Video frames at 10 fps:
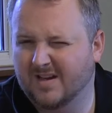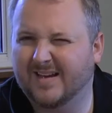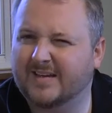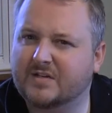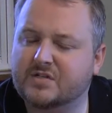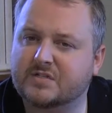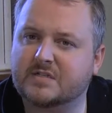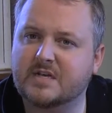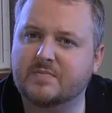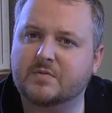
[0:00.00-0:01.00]
It just
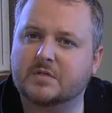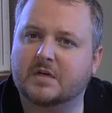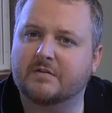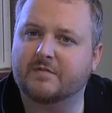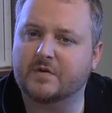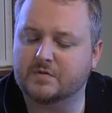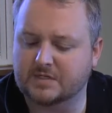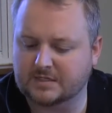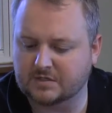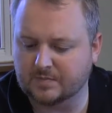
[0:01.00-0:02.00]
seemed
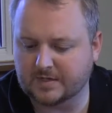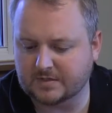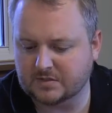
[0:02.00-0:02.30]
confusing to me.